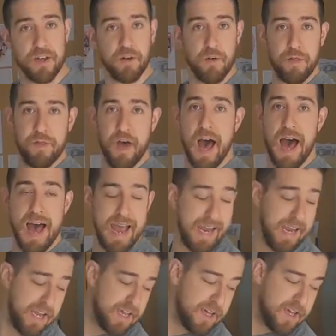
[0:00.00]
your thigh,
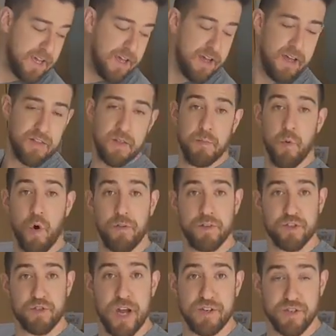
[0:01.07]
the more of a
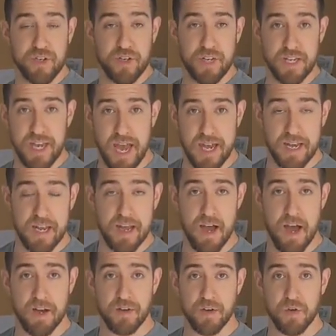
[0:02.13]
stretch you're gonna get on
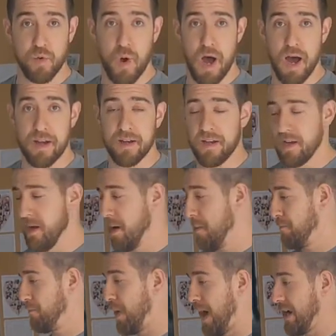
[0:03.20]
your quad.
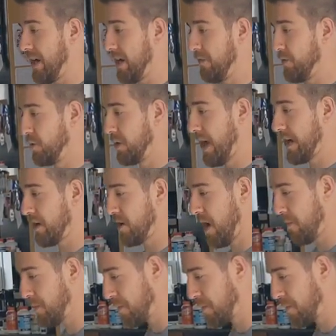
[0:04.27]
But if you let your upper